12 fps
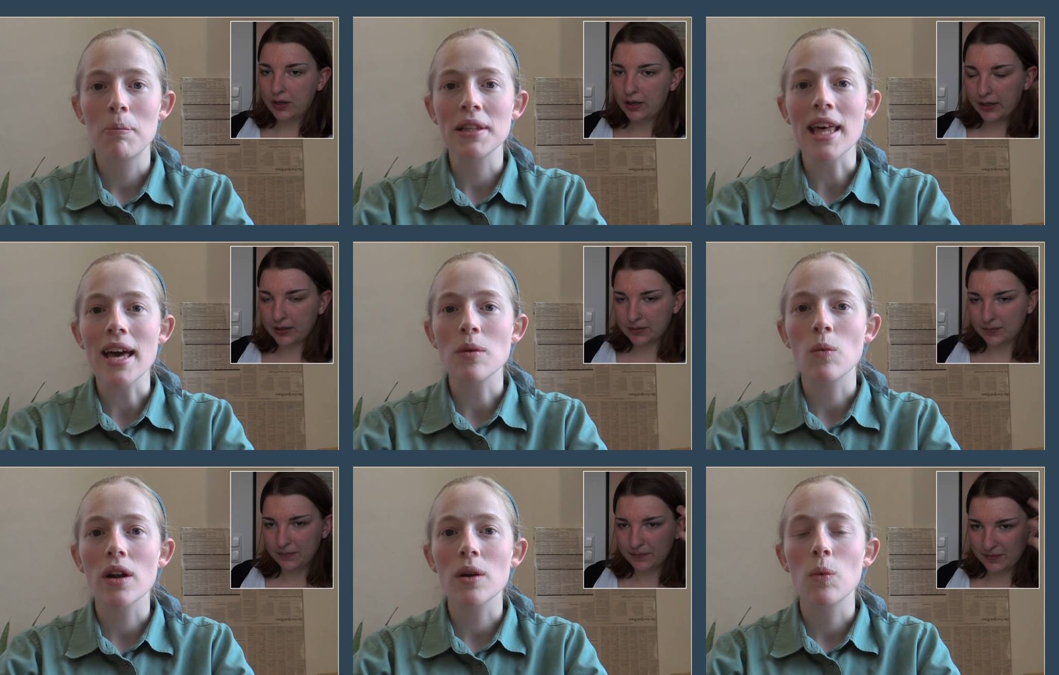Speaker 1: but
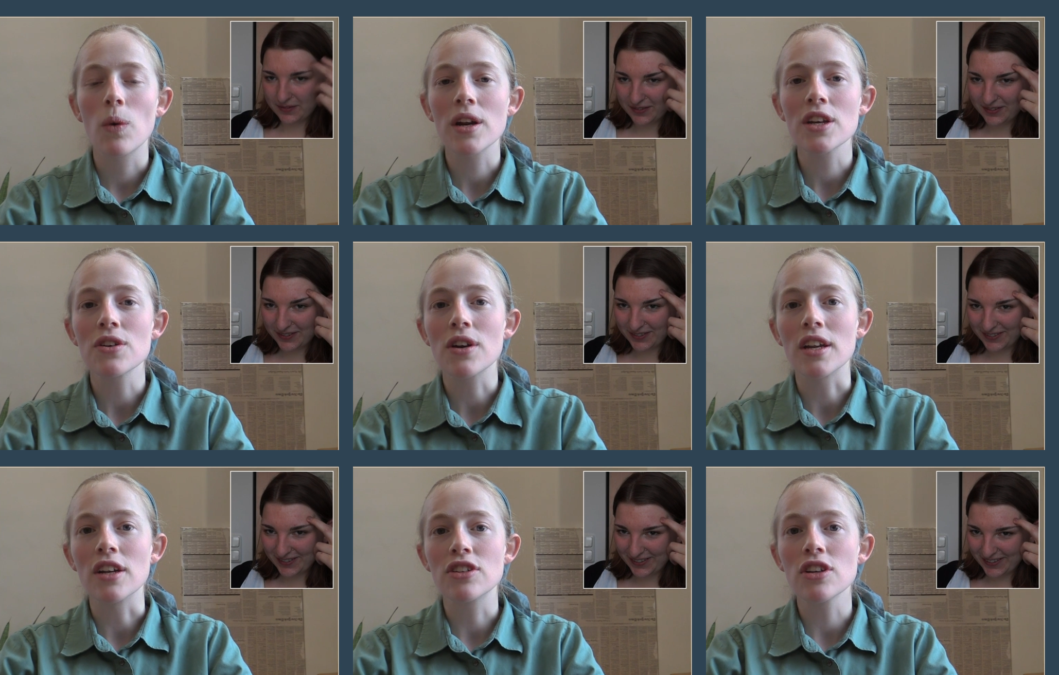then what what are you
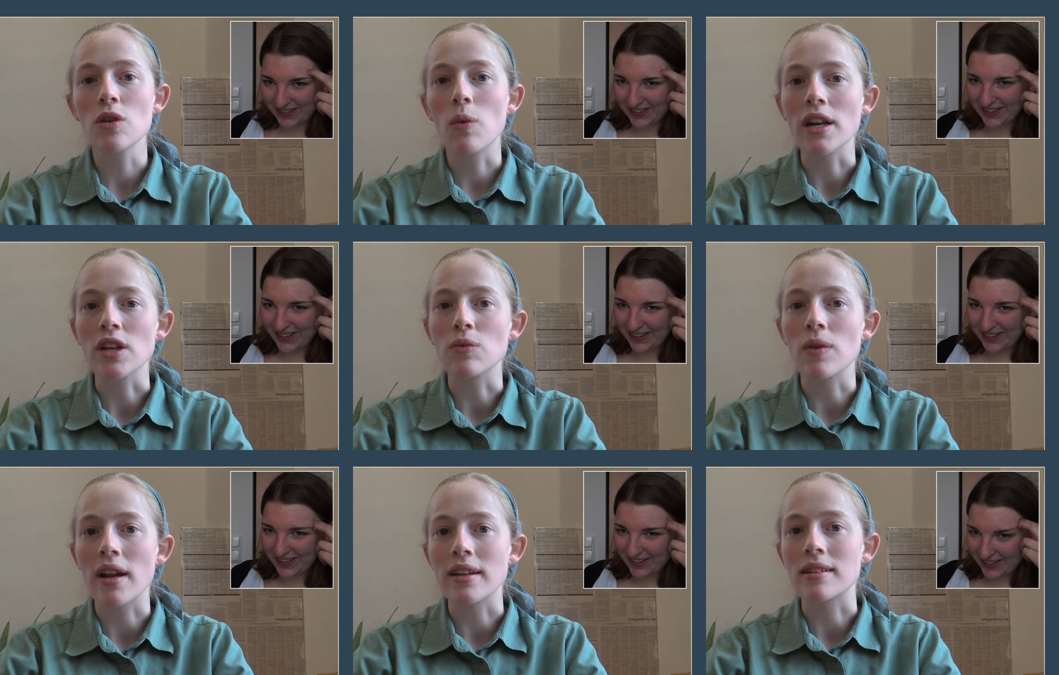going to do when you
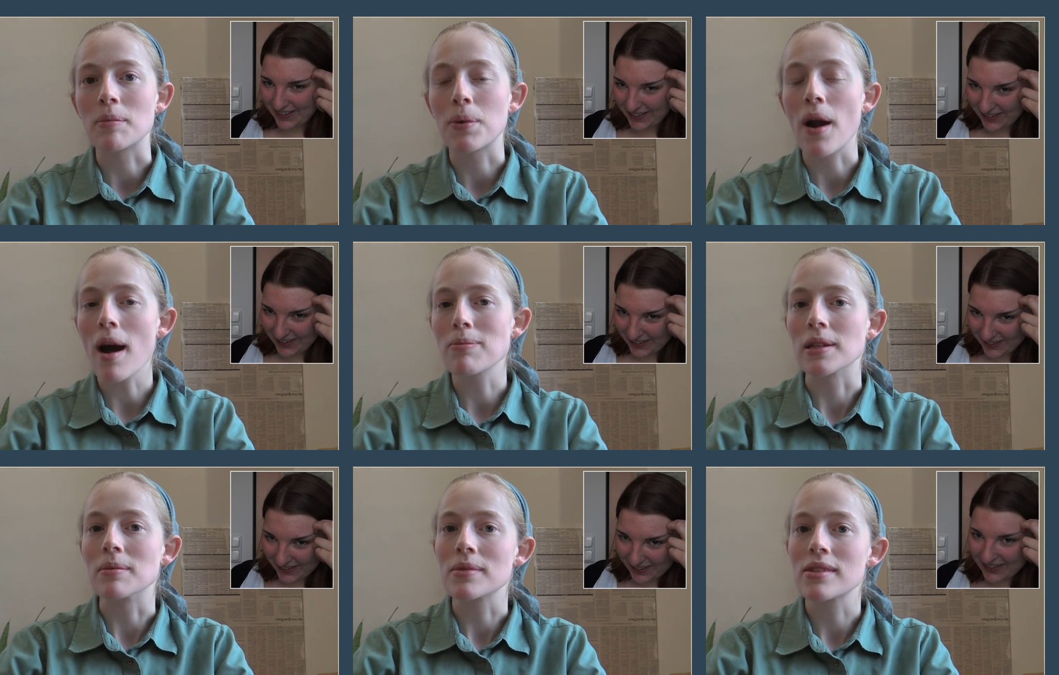run into
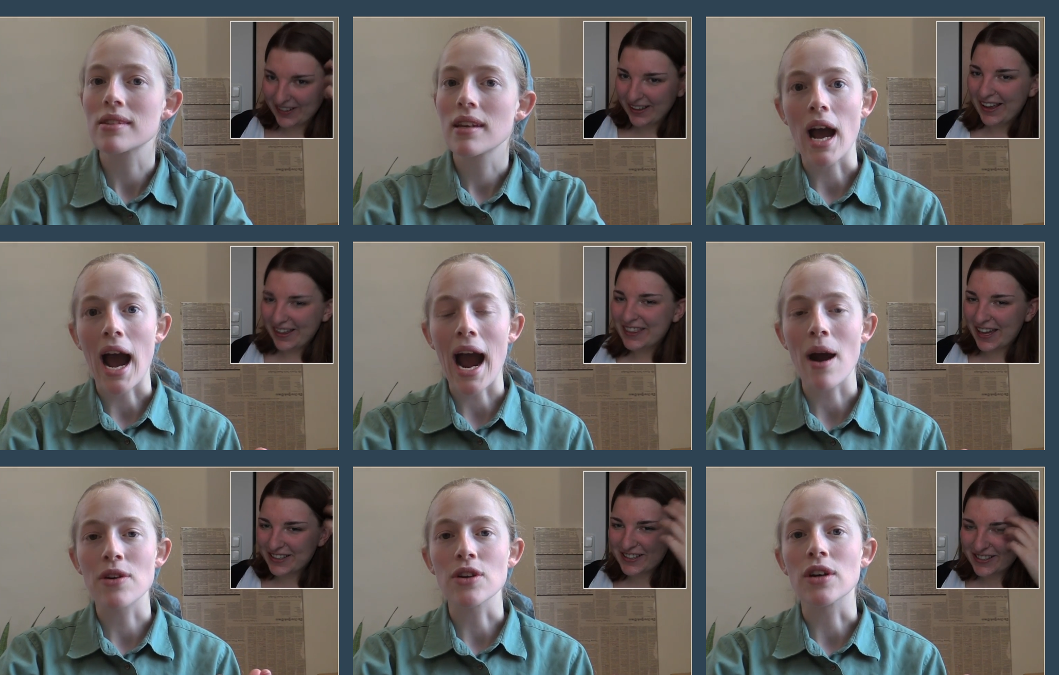problems
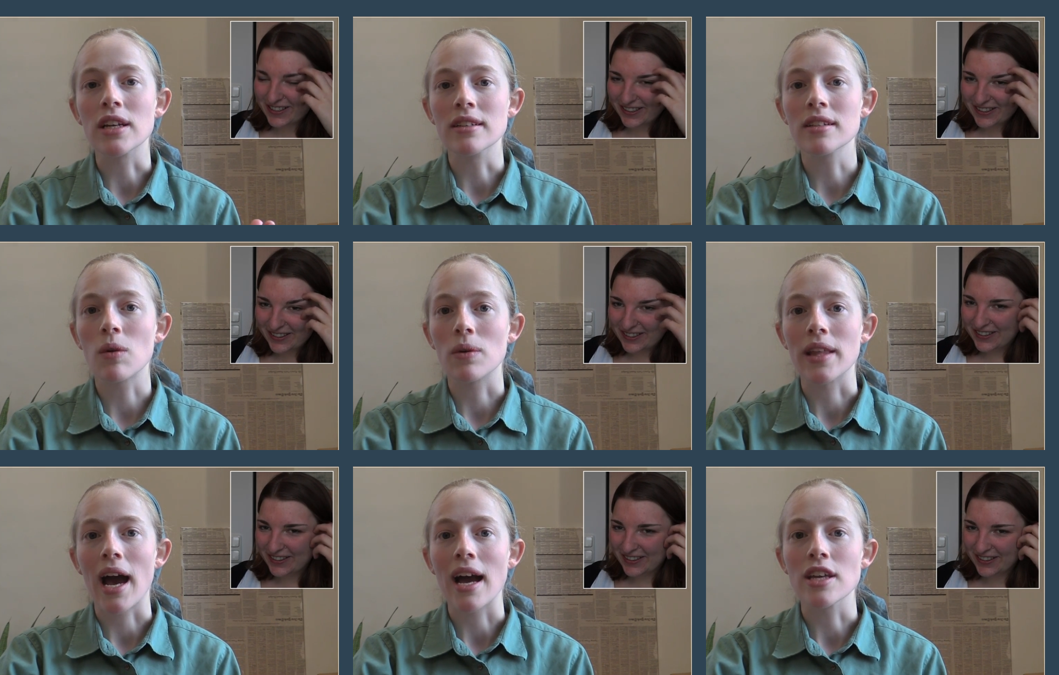how are you going to deal
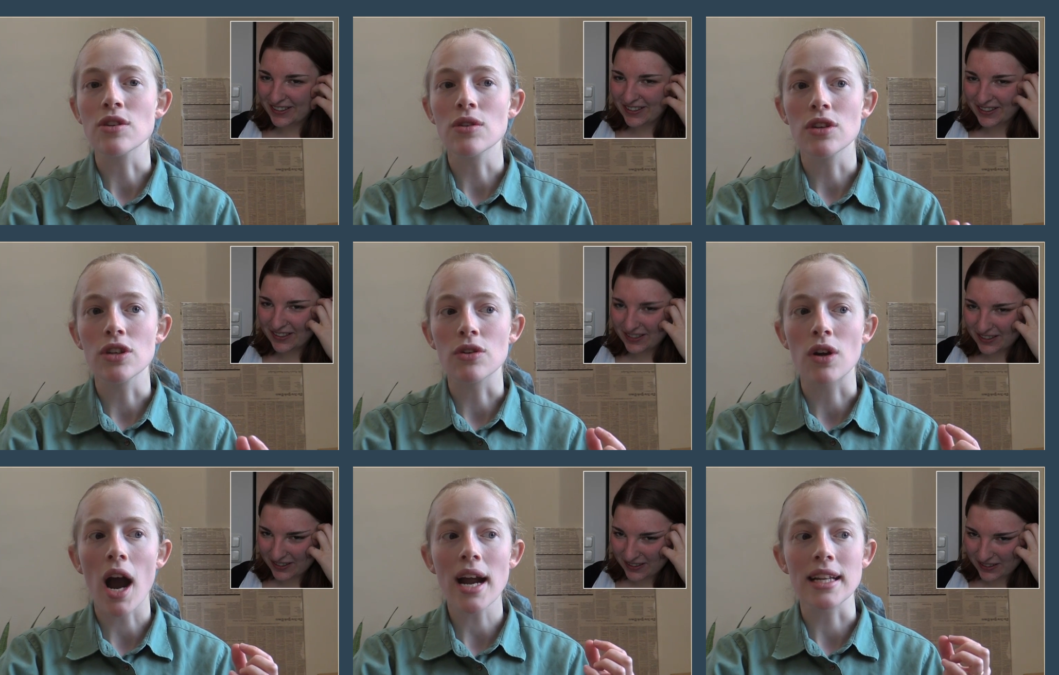with that you
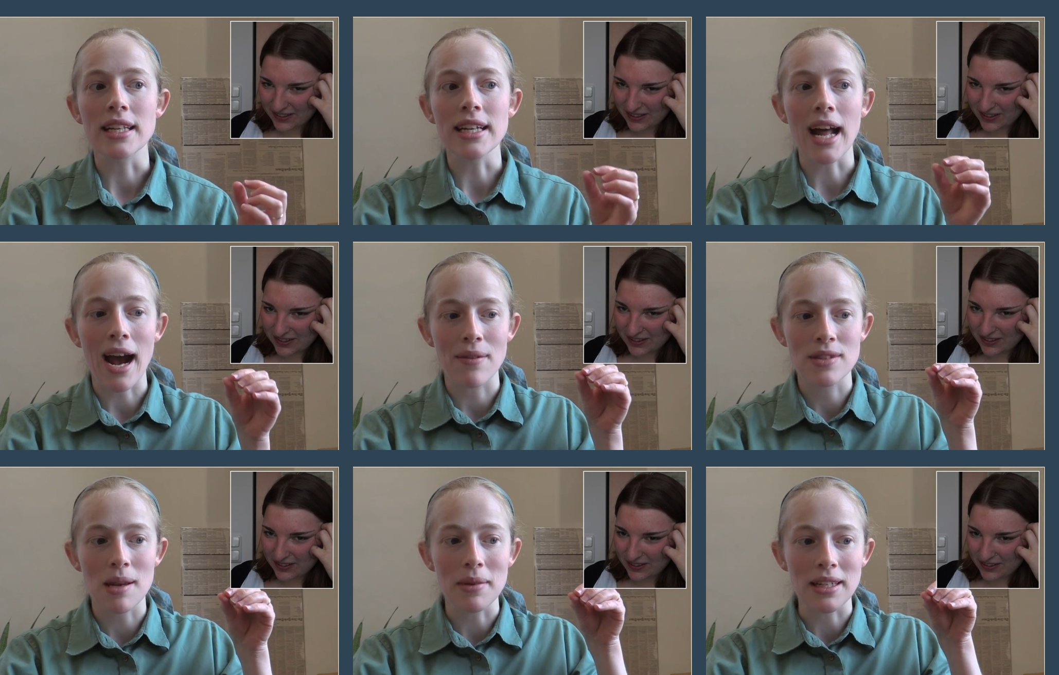you kind of need to yeah.
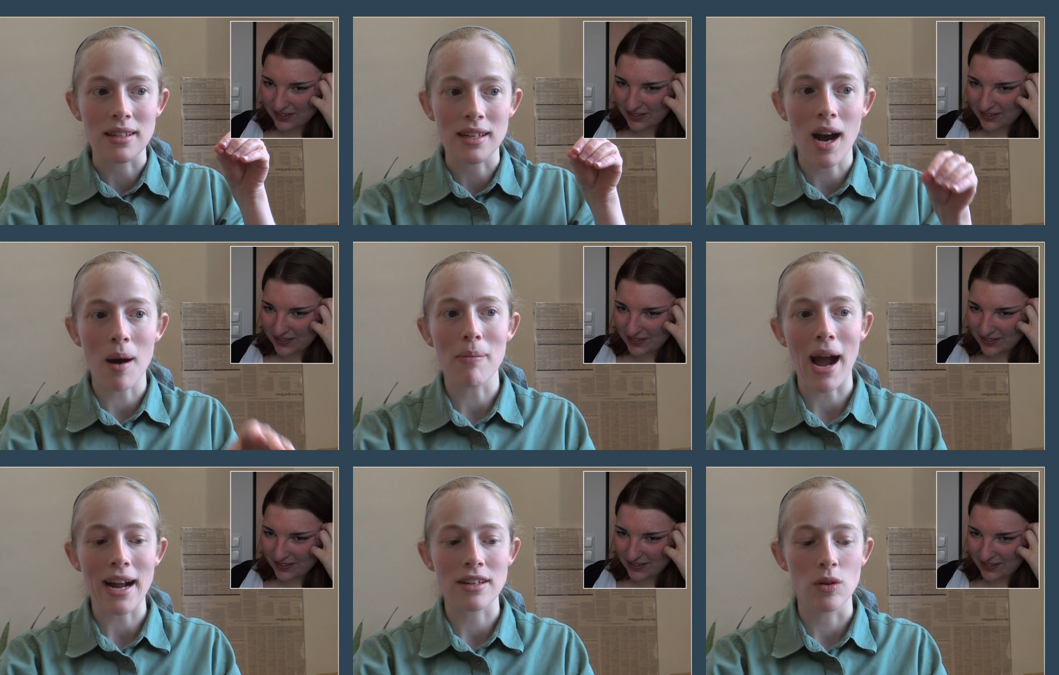have something to come
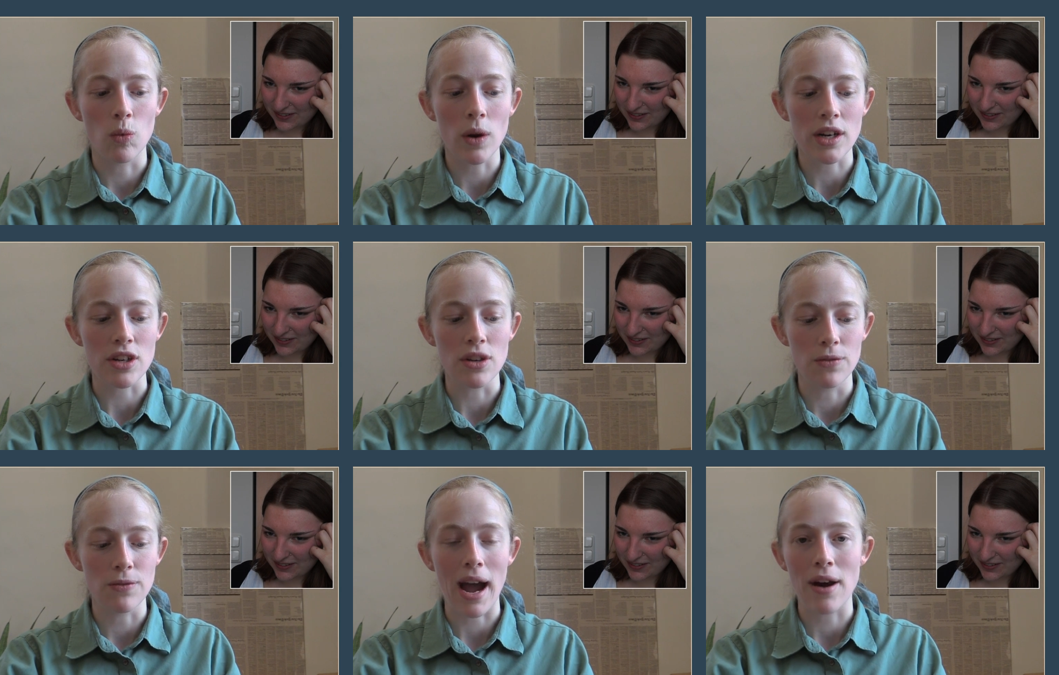back to what are
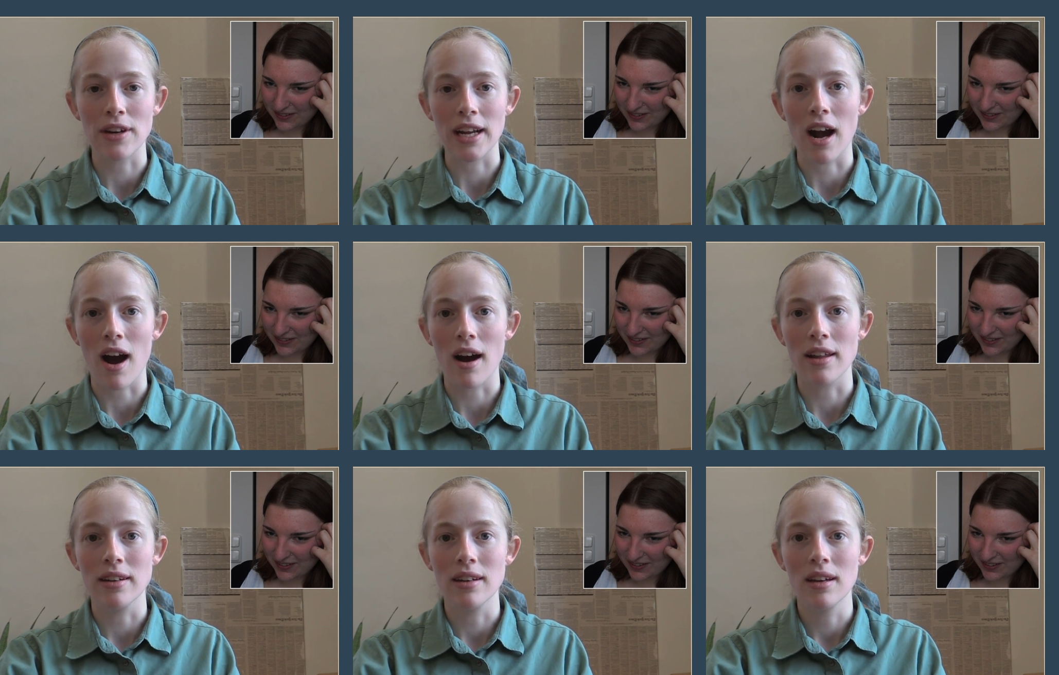you founding
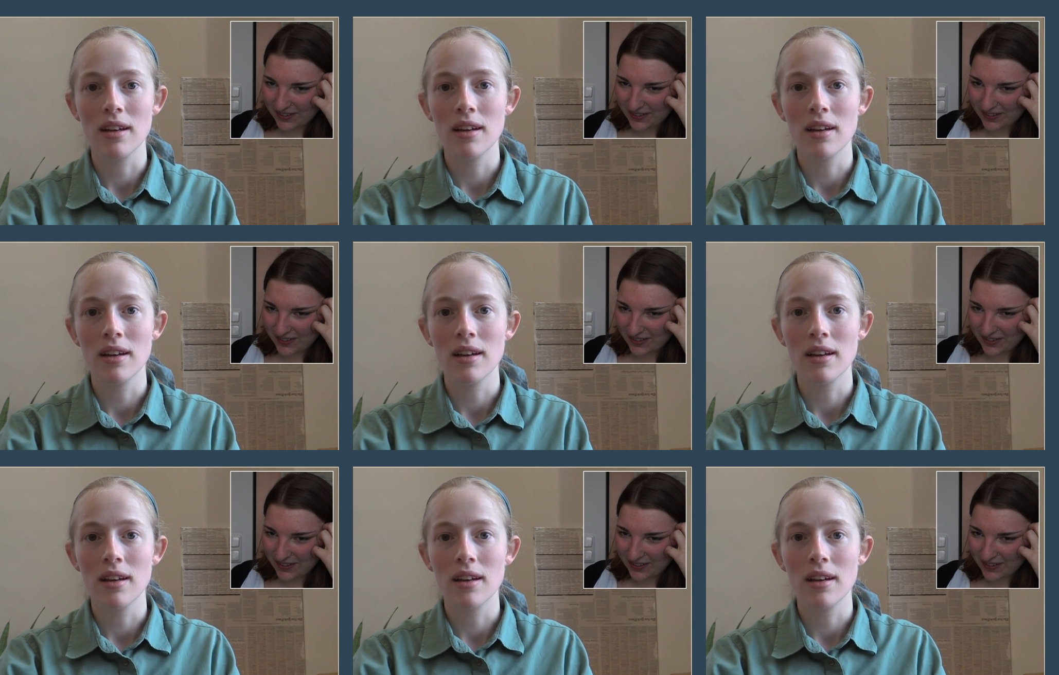on